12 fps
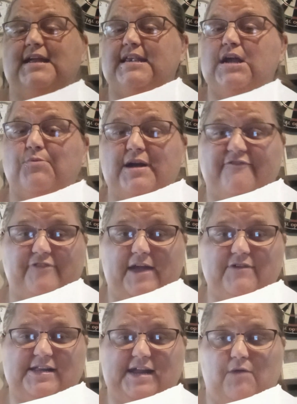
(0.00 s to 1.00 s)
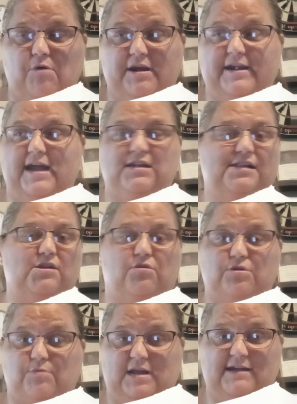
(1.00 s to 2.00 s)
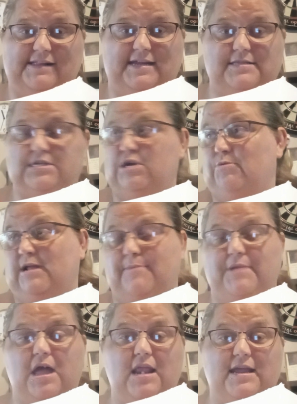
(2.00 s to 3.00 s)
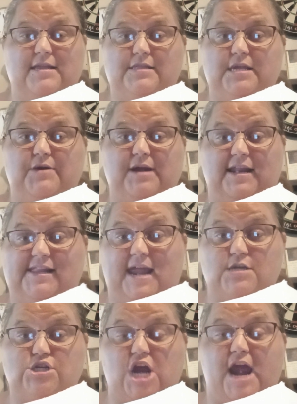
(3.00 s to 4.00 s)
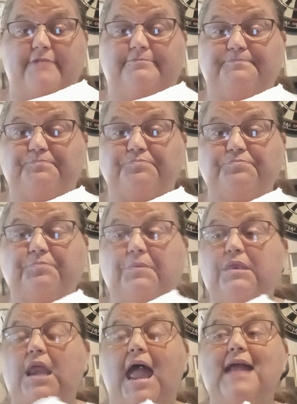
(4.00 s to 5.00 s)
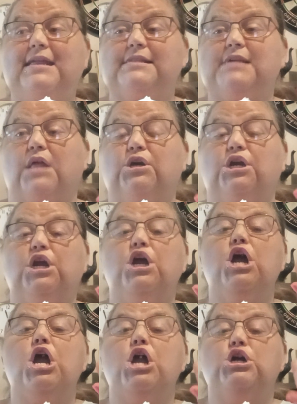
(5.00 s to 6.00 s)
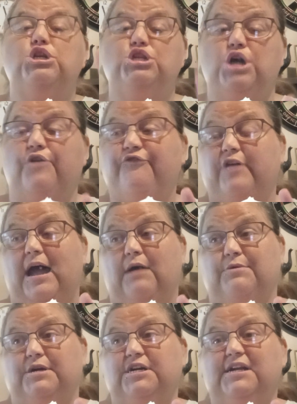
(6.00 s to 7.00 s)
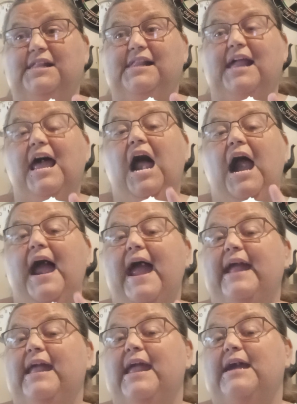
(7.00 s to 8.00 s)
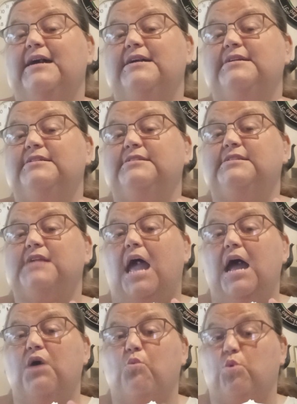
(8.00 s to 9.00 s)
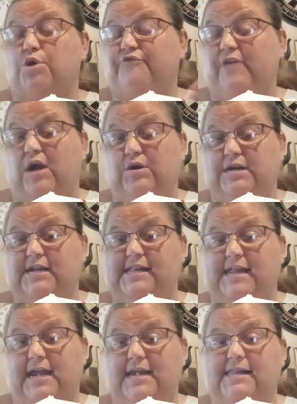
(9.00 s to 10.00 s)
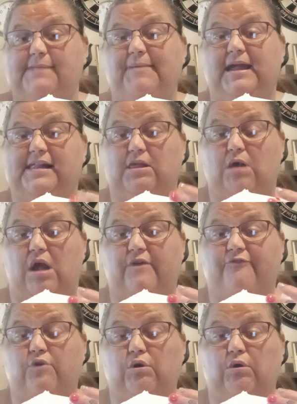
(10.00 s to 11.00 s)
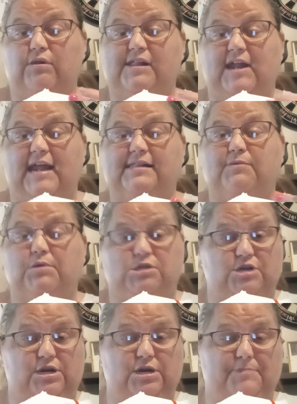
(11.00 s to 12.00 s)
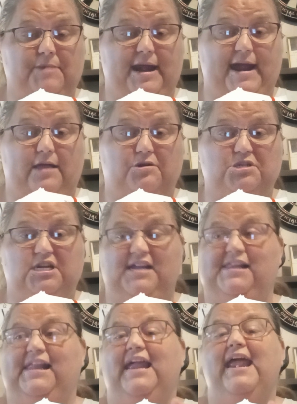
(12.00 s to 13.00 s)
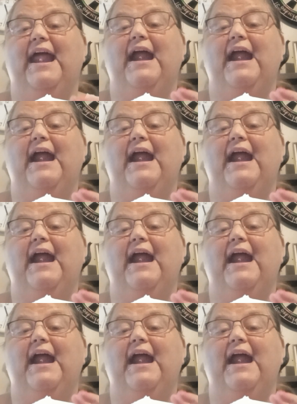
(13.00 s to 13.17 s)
I didn't know what flavors I wanted. I just told her what I was into, what I'm not into, etc. I did tell her no flowers and or flower scents because a lot of floral scents will trigger up my allergies.